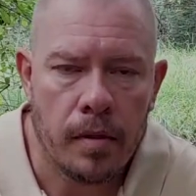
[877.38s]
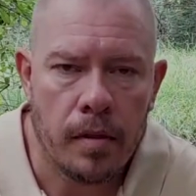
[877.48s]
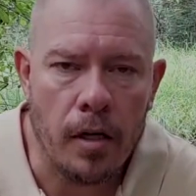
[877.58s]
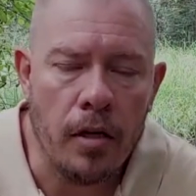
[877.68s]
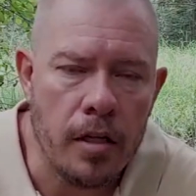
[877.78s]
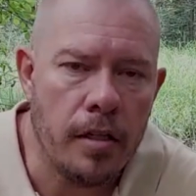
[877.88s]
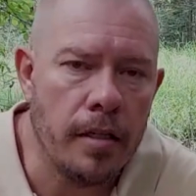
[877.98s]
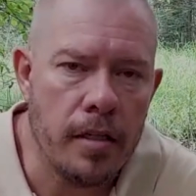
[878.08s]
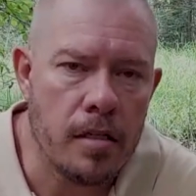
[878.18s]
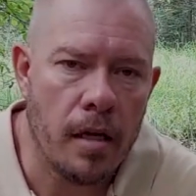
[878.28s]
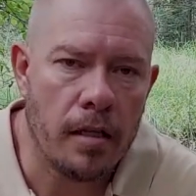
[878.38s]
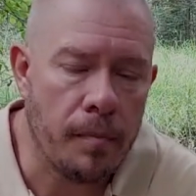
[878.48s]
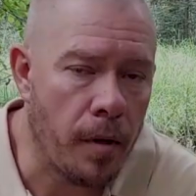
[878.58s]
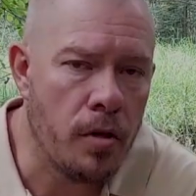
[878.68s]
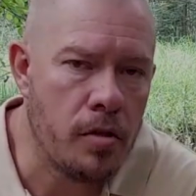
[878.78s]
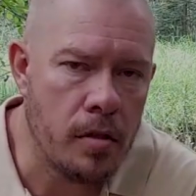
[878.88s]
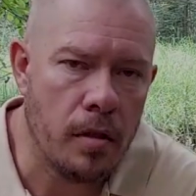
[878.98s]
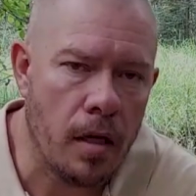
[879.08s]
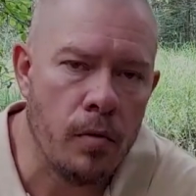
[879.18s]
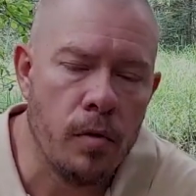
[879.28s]
The only thing is, like the Pro
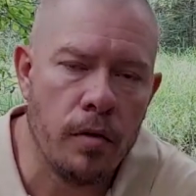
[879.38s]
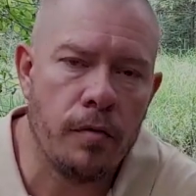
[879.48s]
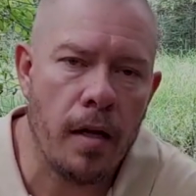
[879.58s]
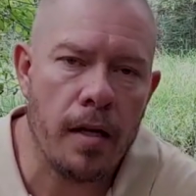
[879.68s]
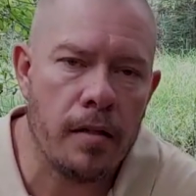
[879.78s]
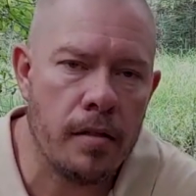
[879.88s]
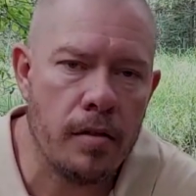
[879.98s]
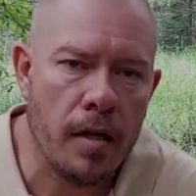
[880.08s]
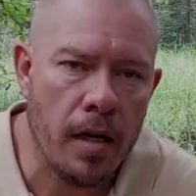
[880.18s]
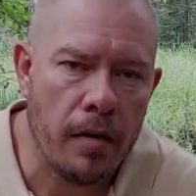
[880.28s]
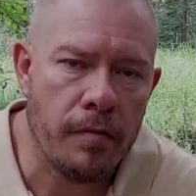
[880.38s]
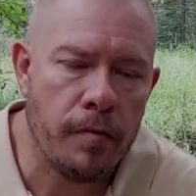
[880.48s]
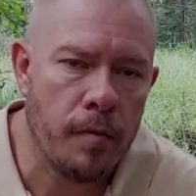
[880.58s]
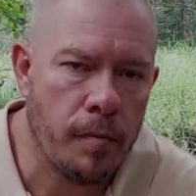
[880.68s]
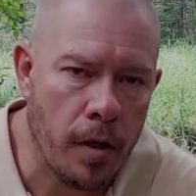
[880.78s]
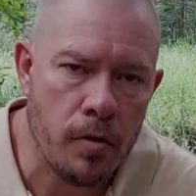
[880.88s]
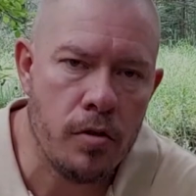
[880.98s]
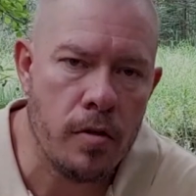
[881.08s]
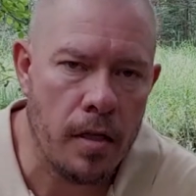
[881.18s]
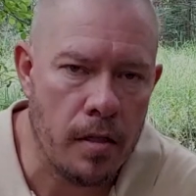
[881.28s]
Tune, I would have liked to have Pro
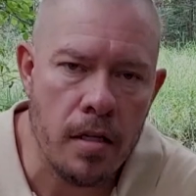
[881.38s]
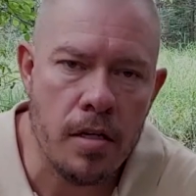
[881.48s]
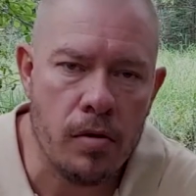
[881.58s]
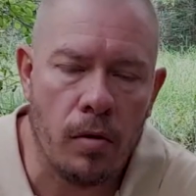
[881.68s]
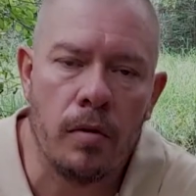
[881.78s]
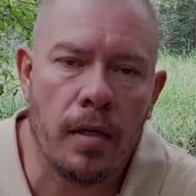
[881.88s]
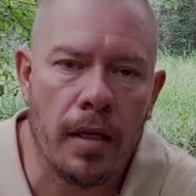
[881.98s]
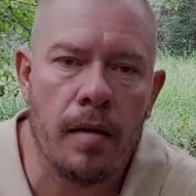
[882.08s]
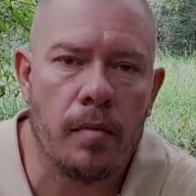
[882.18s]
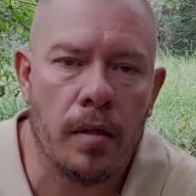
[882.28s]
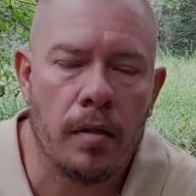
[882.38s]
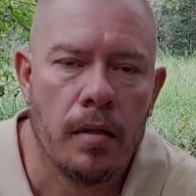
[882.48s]
Tune at least on the camera.